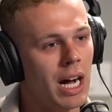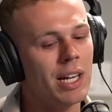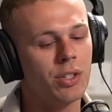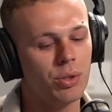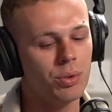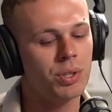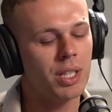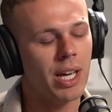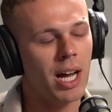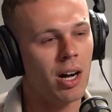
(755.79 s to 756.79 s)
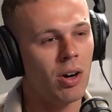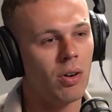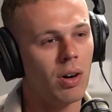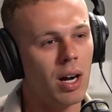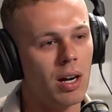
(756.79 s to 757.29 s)
I do see
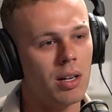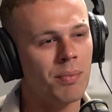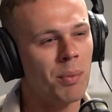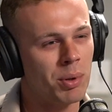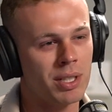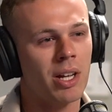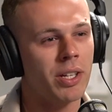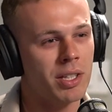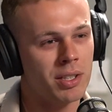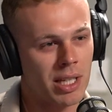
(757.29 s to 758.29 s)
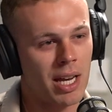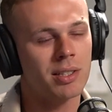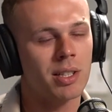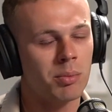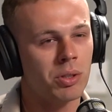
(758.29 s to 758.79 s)
how my personality is kind of
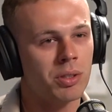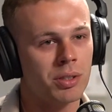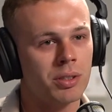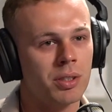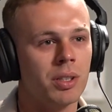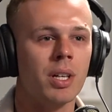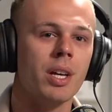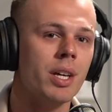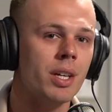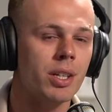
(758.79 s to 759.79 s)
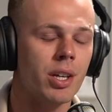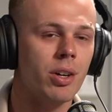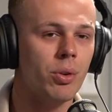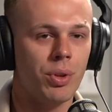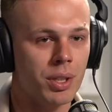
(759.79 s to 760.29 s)
similar to, you
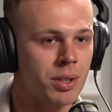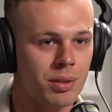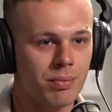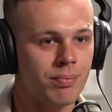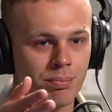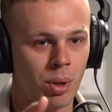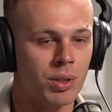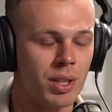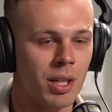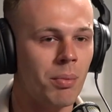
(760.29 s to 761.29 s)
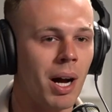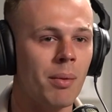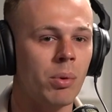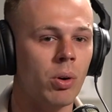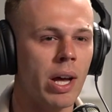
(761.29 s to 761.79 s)
know, this person in the
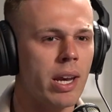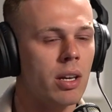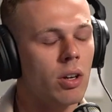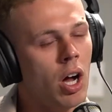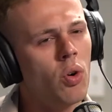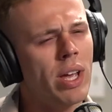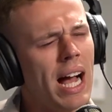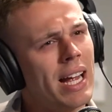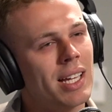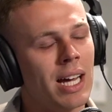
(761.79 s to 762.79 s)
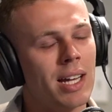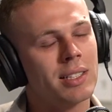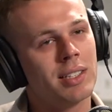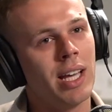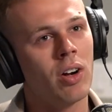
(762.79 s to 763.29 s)
Bible and oh yeah, I kind
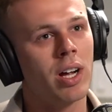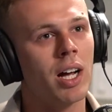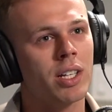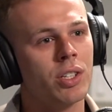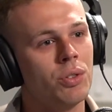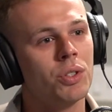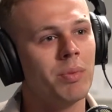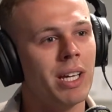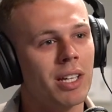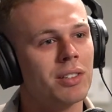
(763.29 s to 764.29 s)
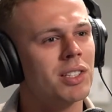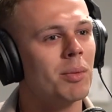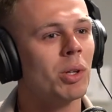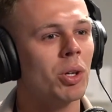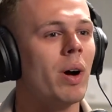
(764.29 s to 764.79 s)
of see how God could use me in yes.
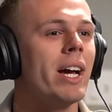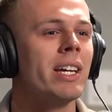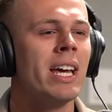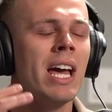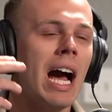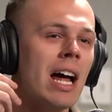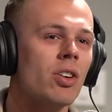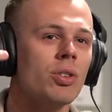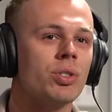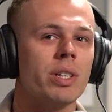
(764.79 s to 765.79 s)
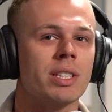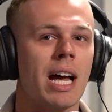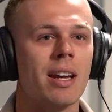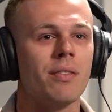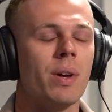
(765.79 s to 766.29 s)
similar way. Yes. I don't know, so it's
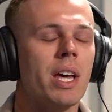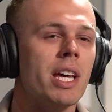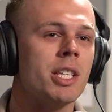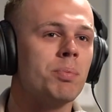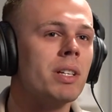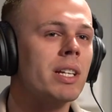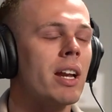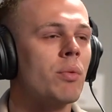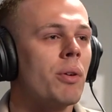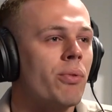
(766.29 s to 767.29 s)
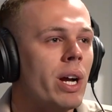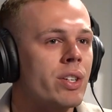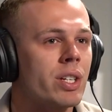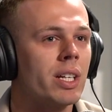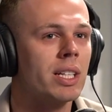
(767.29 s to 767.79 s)
kind of it's been kind of
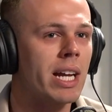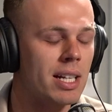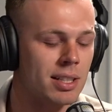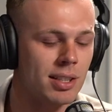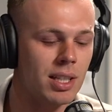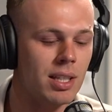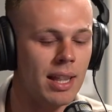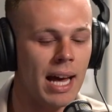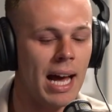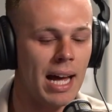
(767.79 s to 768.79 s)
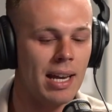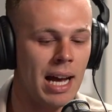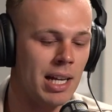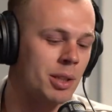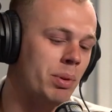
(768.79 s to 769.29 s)
refreshing to kind of see that
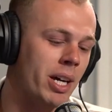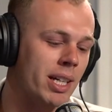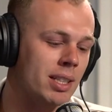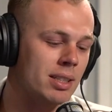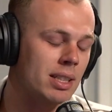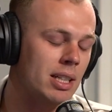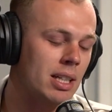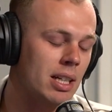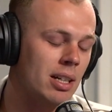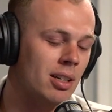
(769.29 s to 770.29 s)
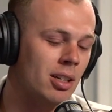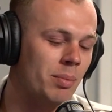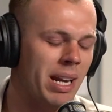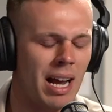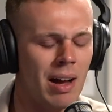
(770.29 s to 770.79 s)
aspect.
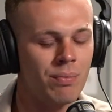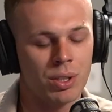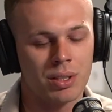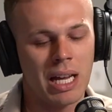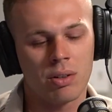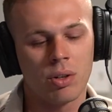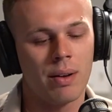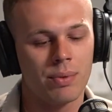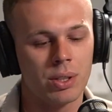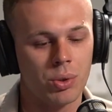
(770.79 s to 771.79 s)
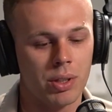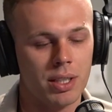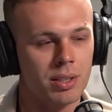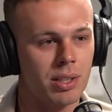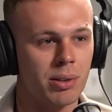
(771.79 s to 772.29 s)
Um, and I, have just I don't know, I've enjoyed
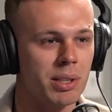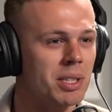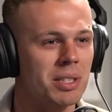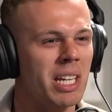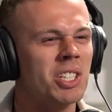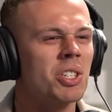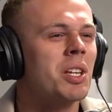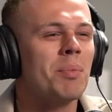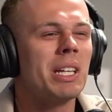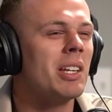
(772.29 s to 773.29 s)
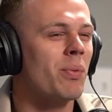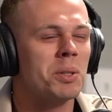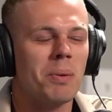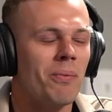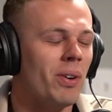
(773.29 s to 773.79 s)
this series. It's it's just something
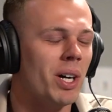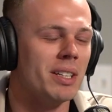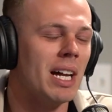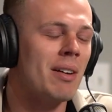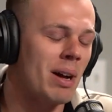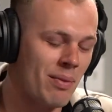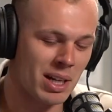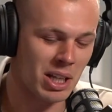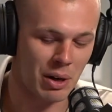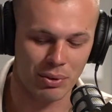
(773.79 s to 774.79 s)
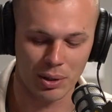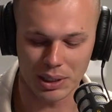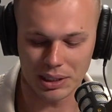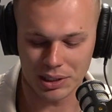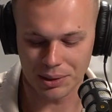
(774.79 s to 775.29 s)
different. It's been fun. Yeah. I've, I've, had a lot of fun
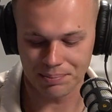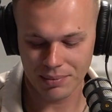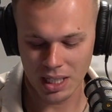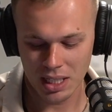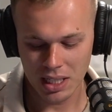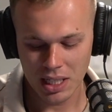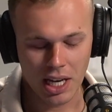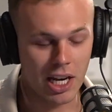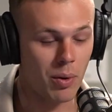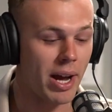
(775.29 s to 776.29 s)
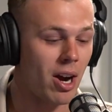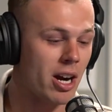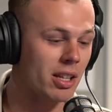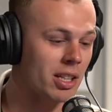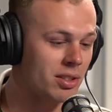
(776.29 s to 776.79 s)
with it. So yeah. anyway, all
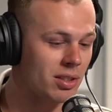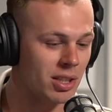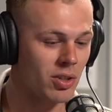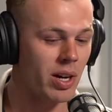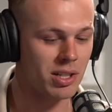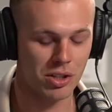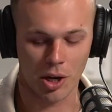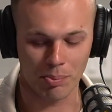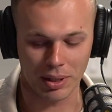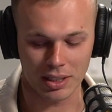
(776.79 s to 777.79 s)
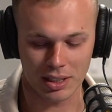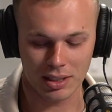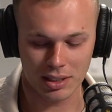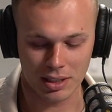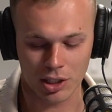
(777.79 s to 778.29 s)
right, let's let's go ahead and jump let's in. Jump
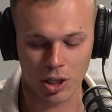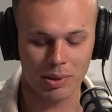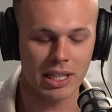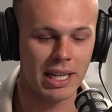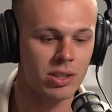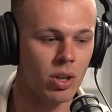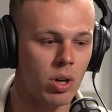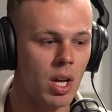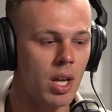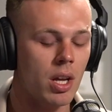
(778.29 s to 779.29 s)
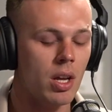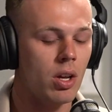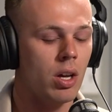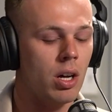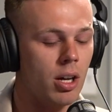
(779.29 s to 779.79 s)
in. Let's jump in today. So
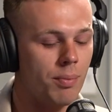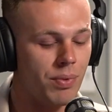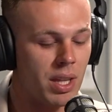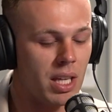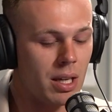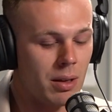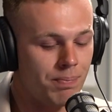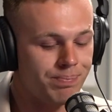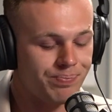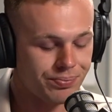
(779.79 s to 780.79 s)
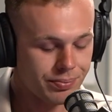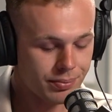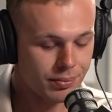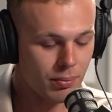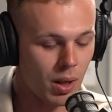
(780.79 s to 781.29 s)
um, the
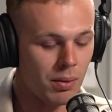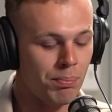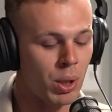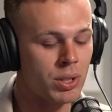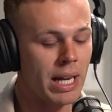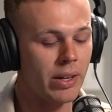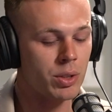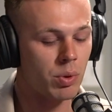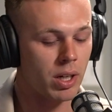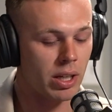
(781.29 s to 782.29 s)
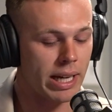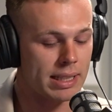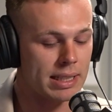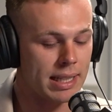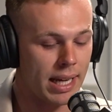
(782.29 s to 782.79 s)
personalities we're going to look
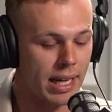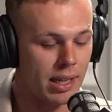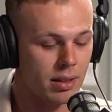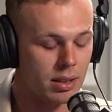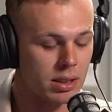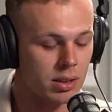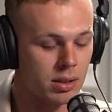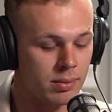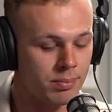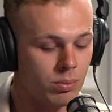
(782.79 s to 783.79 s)
at today, um,